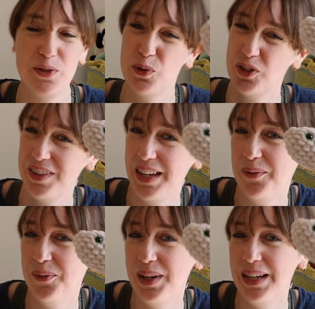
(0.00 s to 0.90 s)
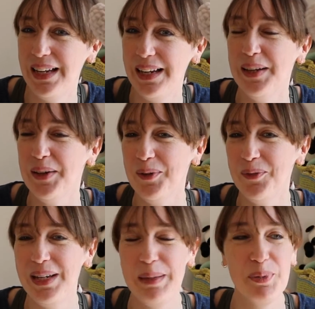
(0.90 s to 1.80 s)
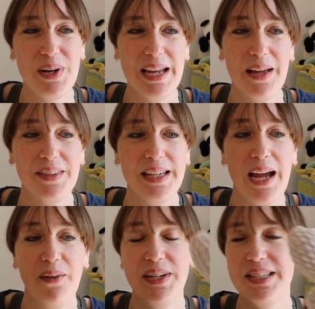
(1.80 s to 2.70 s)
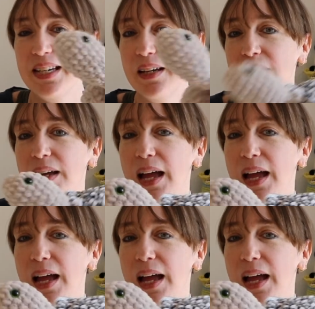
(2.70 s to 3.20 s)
which I think really bring out the character,